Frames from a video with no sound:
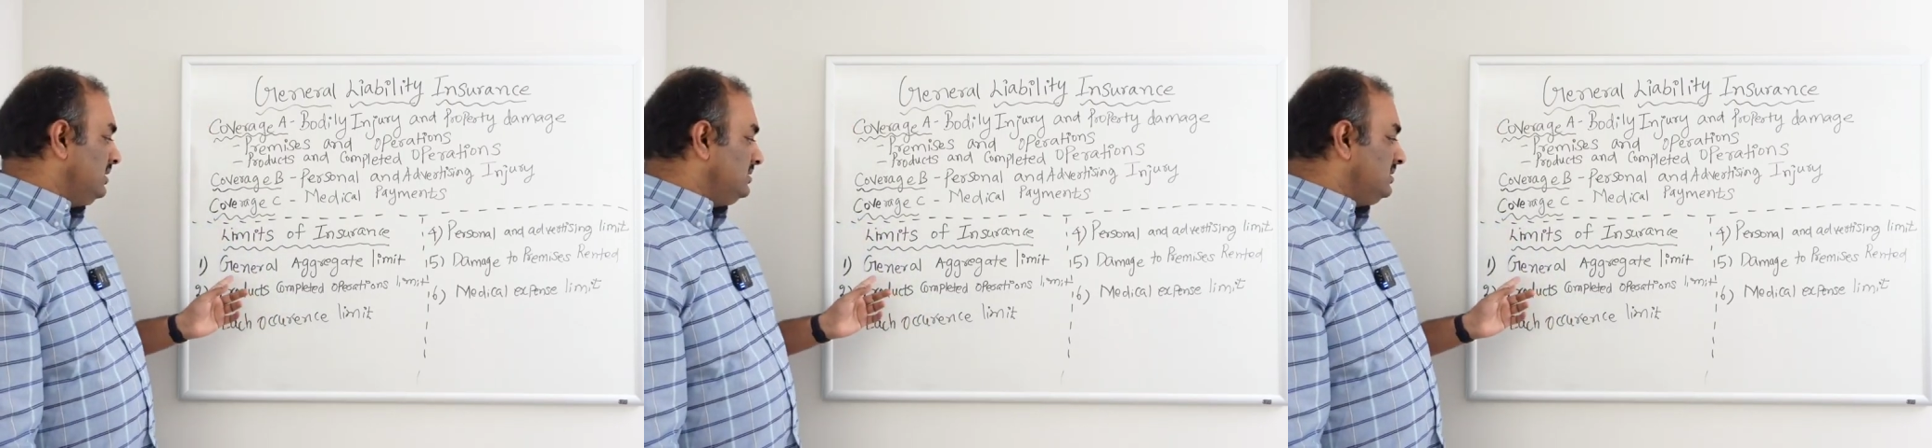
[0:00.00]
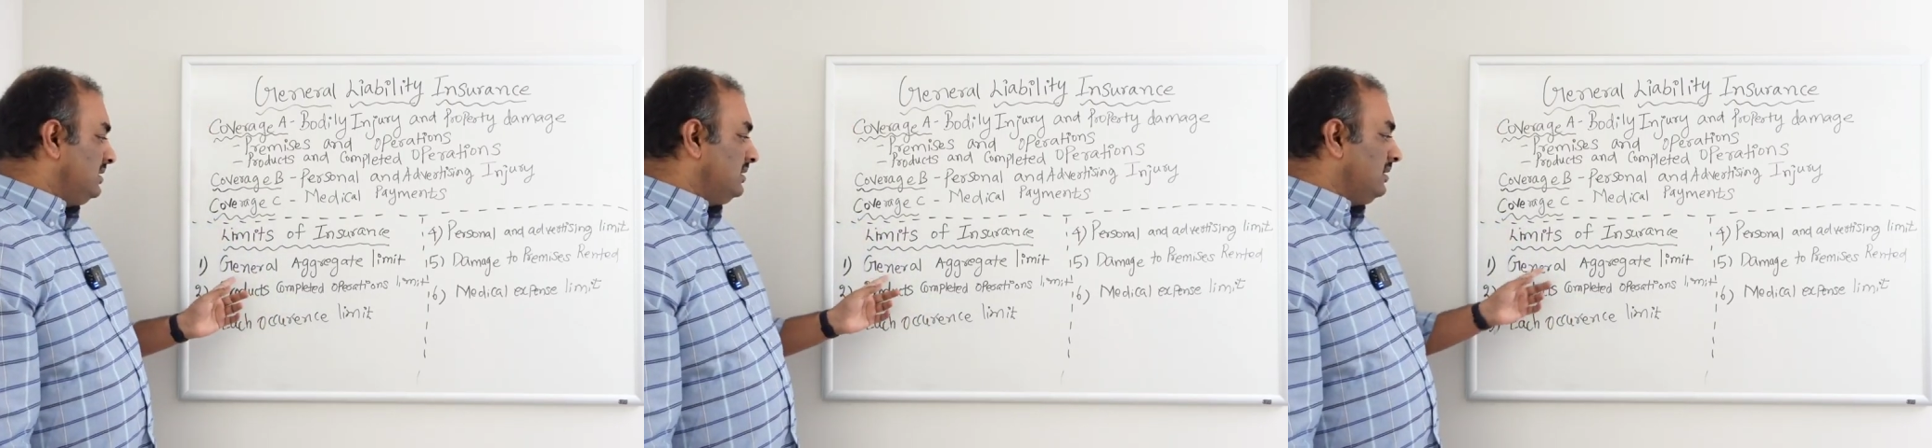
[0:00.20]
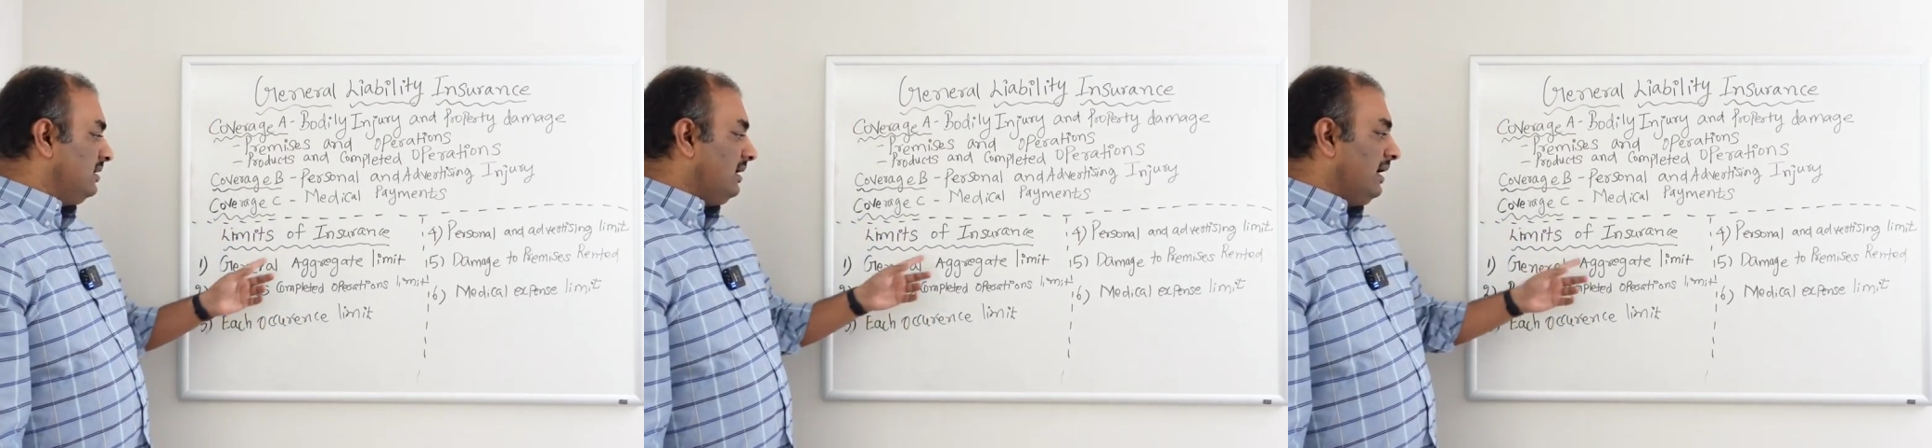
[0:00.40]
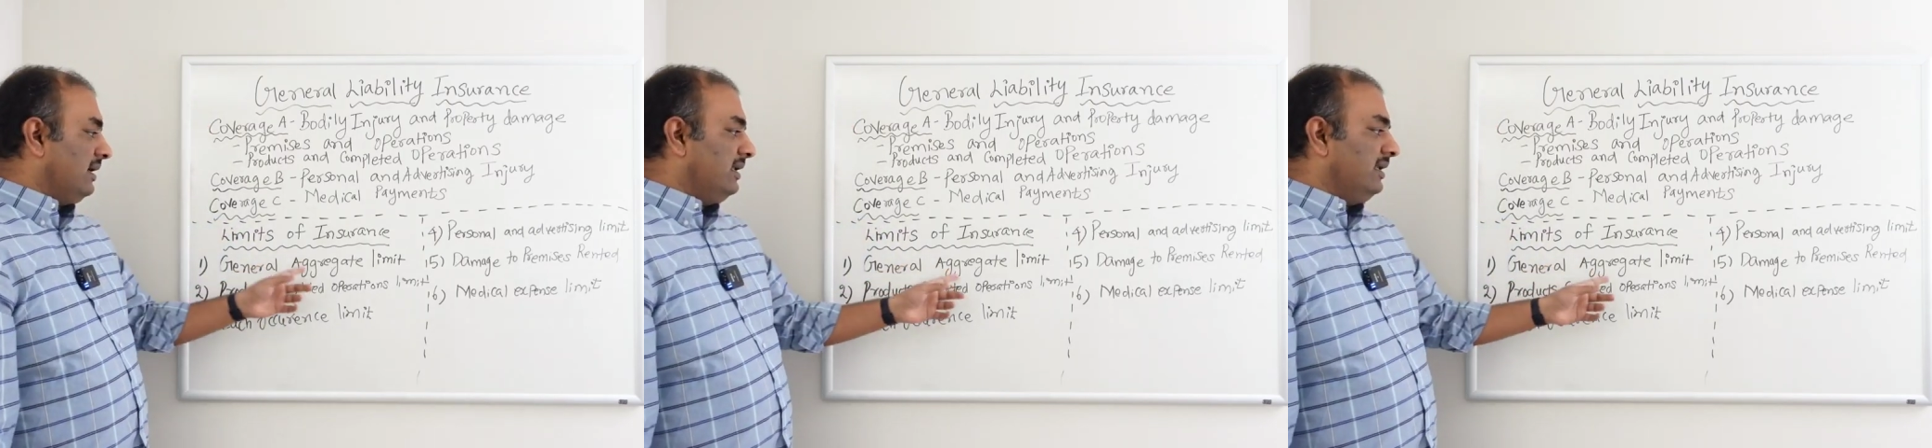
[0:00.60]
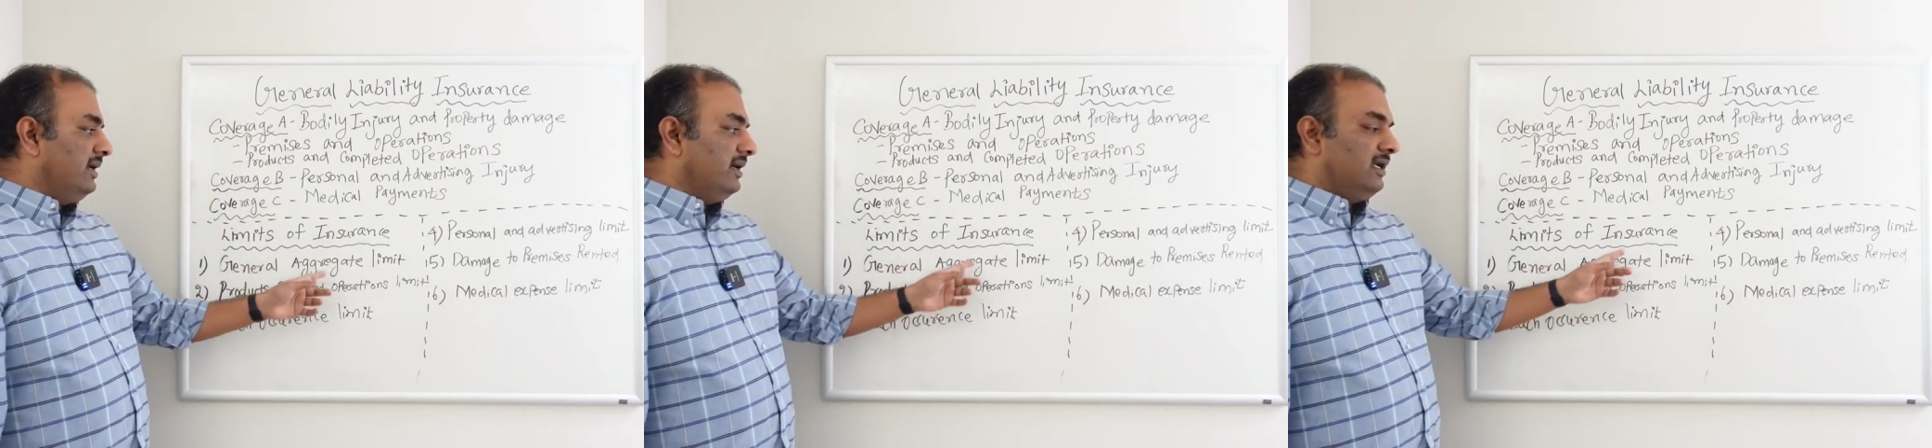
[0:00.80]
general
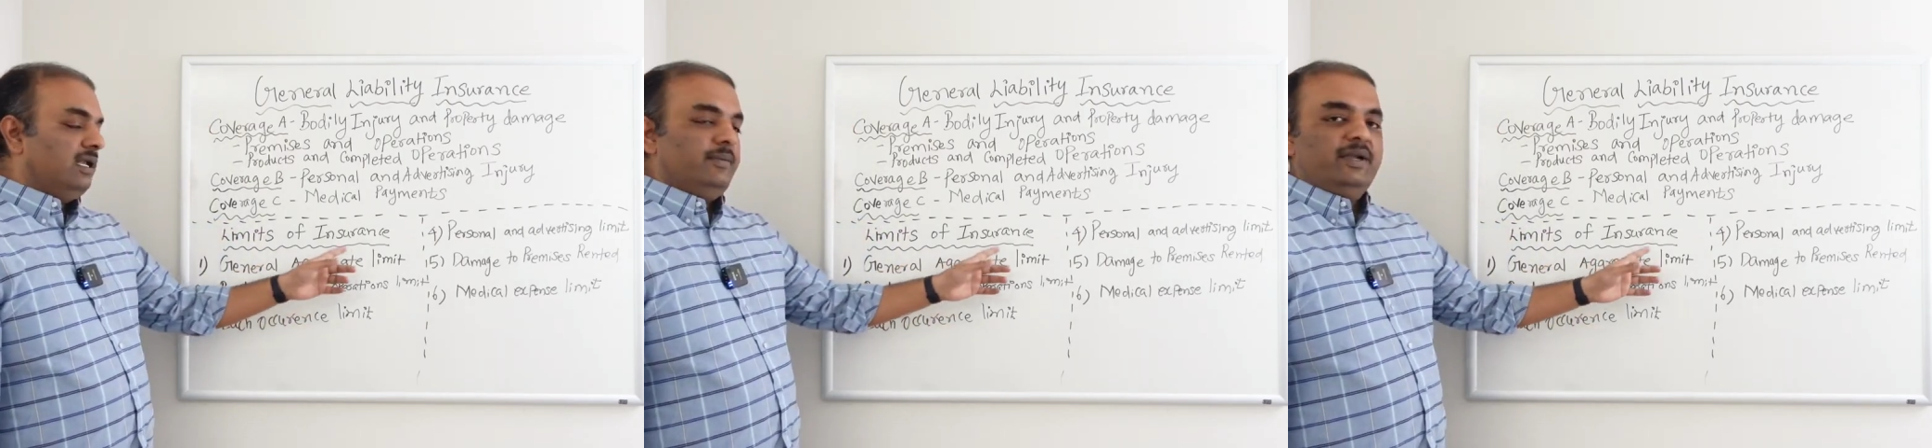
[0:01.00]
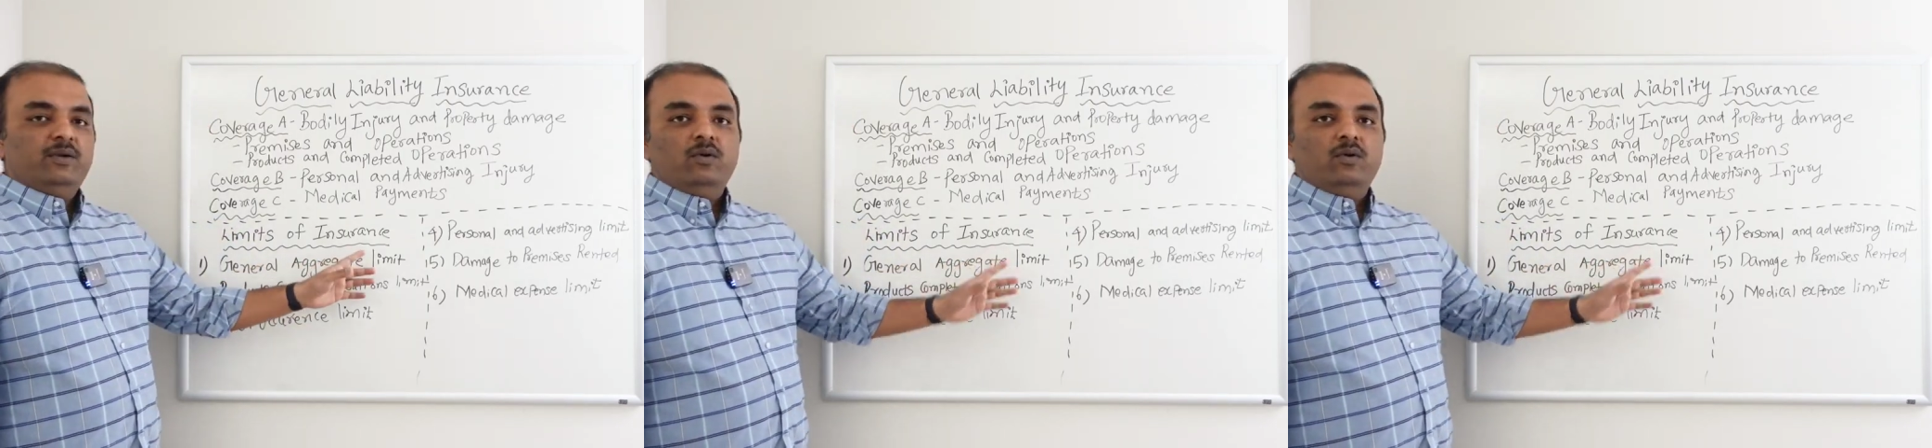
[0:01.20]
aggregate limit,